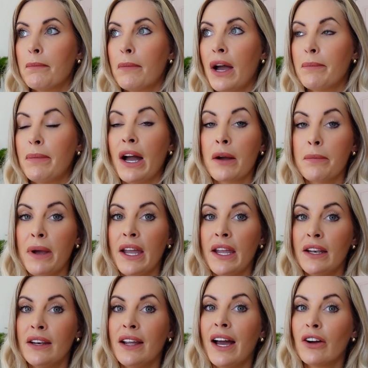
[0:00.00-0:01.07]
my back
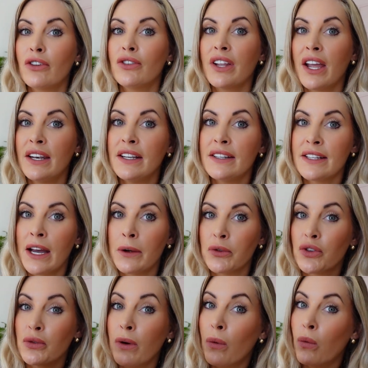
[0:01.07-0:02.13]
pain, I could get it
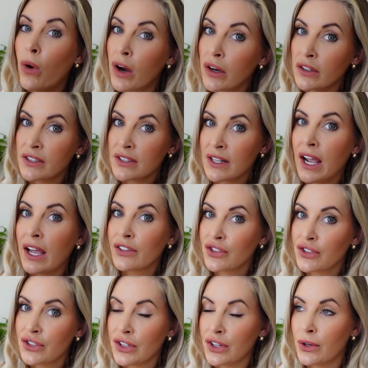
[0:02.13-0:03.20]
down to a
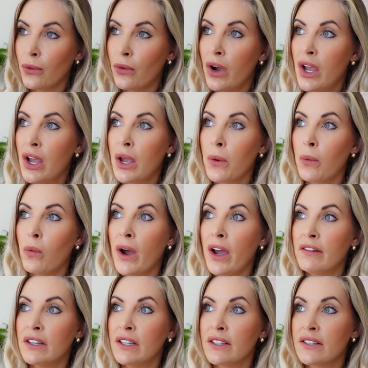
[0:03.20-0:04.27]
1/2.
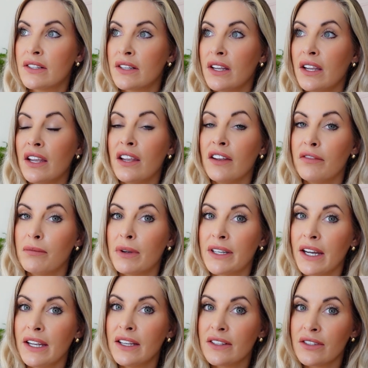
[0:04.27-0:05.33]
Whereas if my
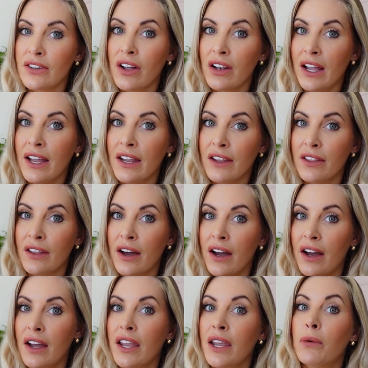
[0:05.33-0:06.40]
diet's not like
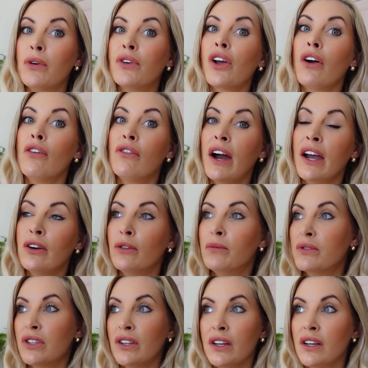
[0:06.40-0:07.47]
that, it would go right
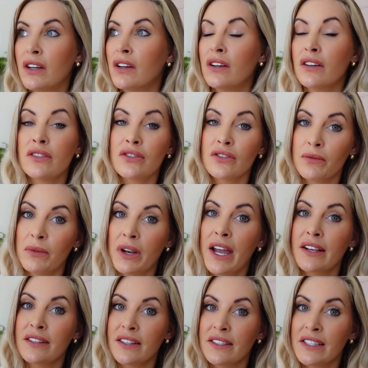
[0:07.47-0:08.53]
up to some
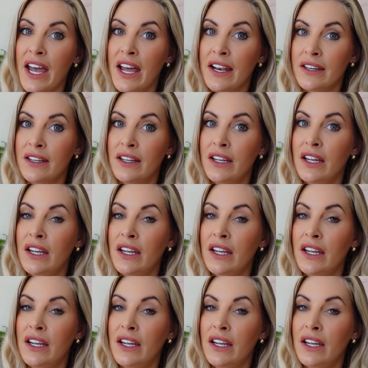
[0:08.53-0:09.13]
nights a 10.